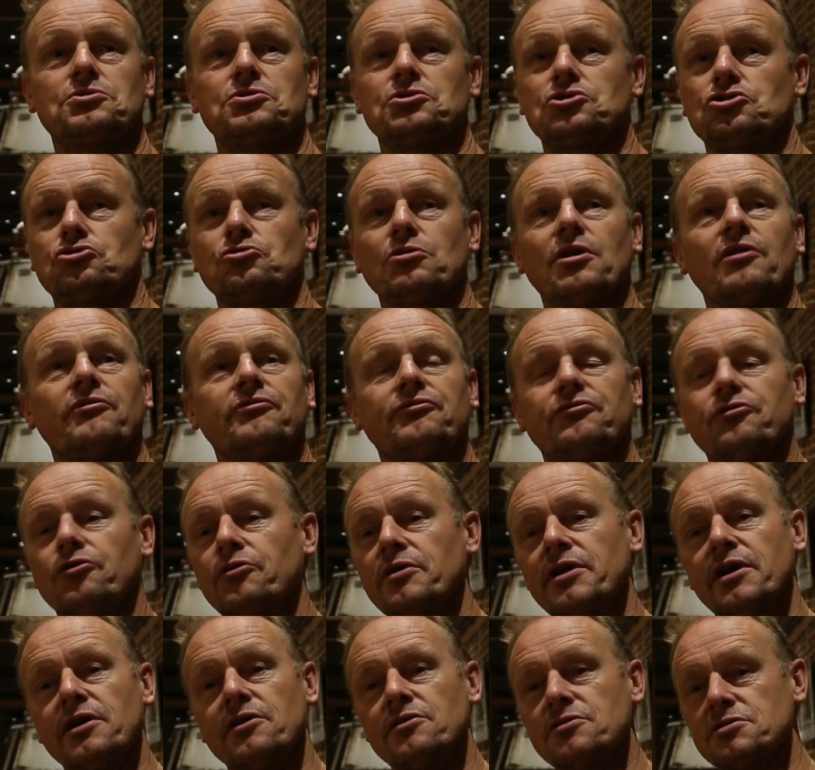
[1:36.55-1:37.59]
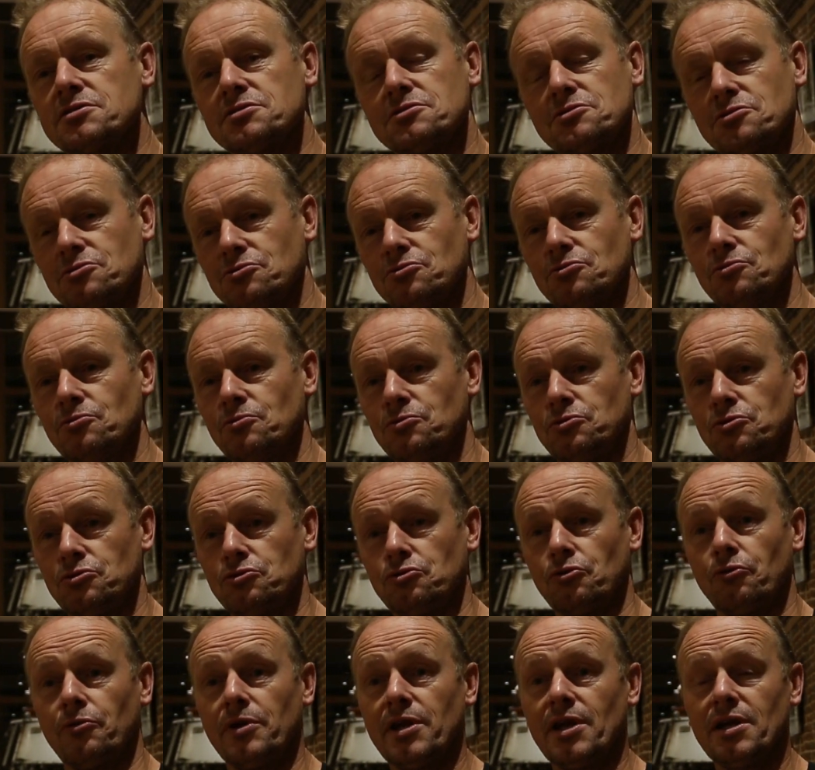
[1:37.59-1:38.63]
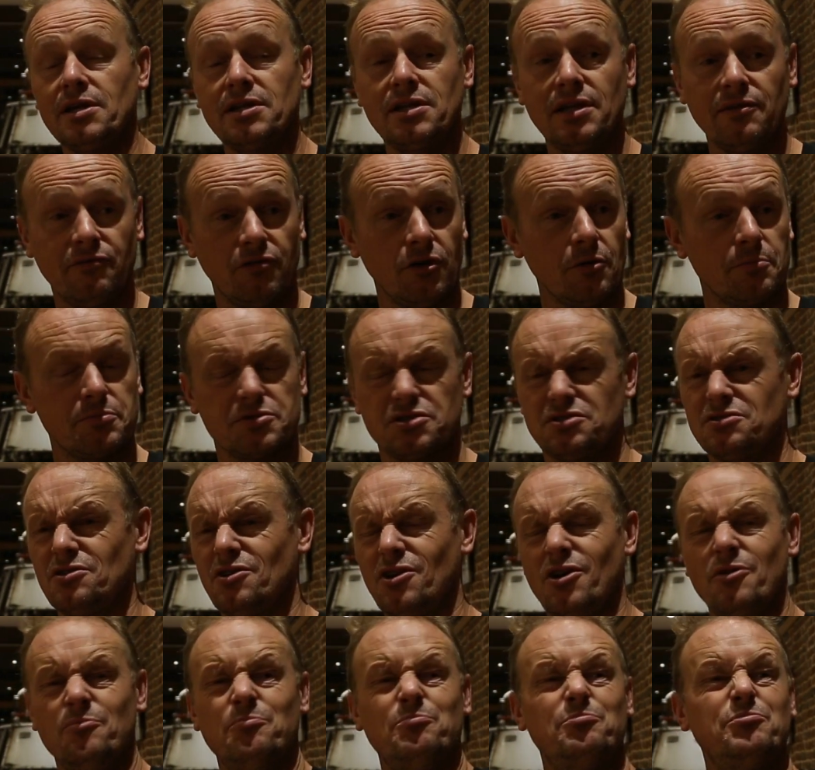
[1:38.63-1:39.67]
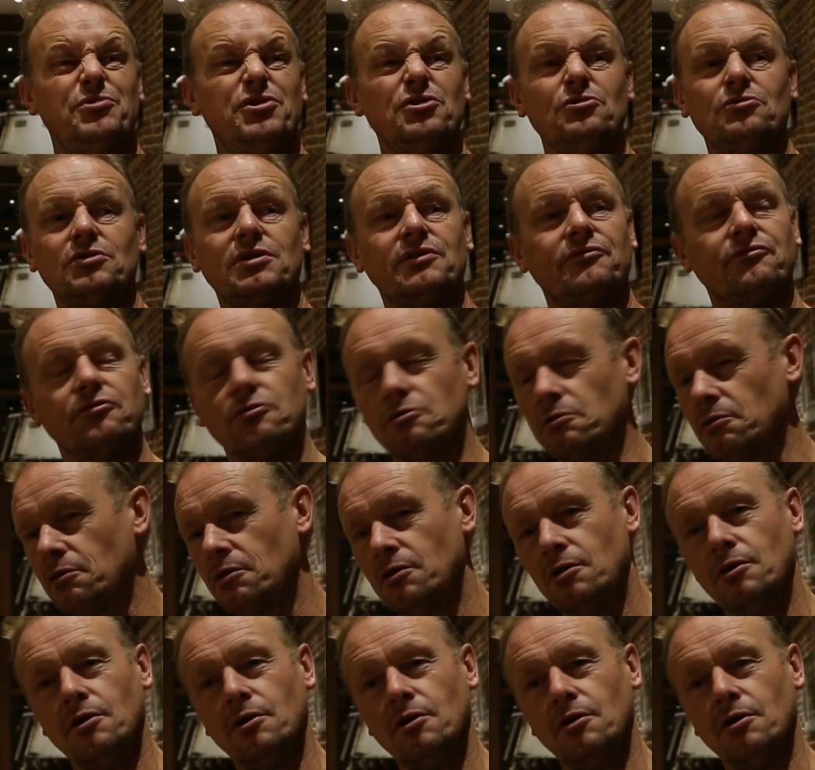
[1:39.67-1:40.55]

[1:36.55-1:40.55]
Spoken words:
3 or 4 years to really develop a beautiful